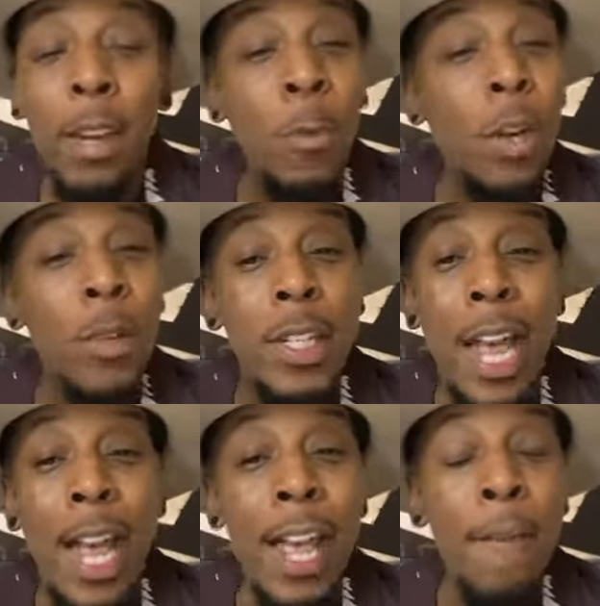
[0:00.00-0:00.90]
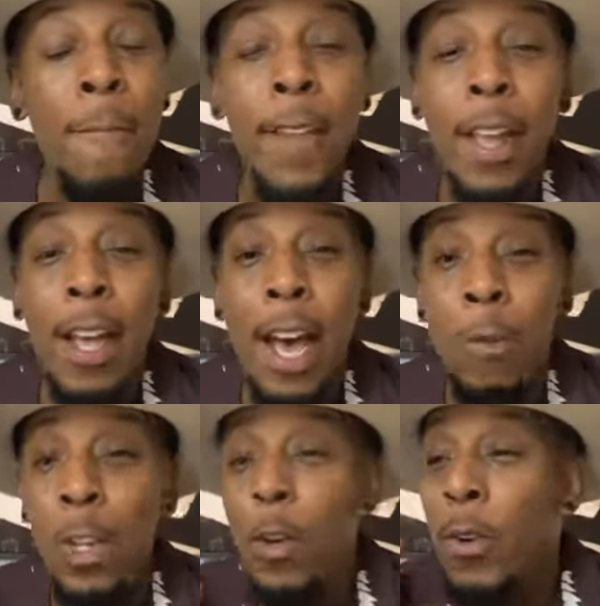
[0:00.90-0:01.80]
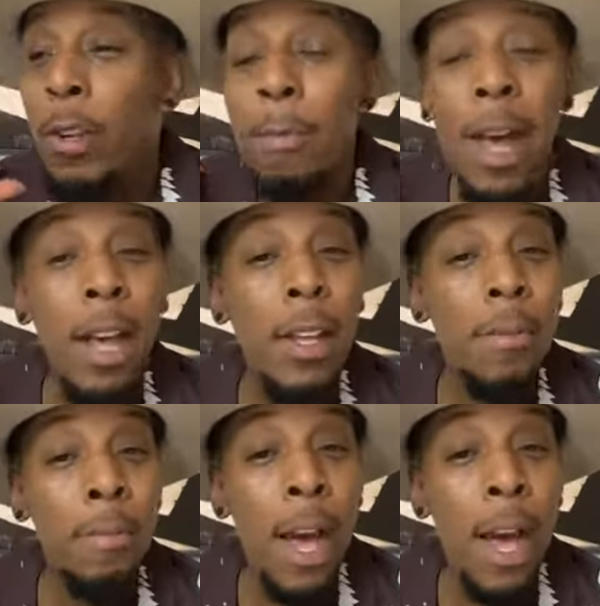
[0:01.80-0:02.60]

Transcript: Then when it was time, I recorded my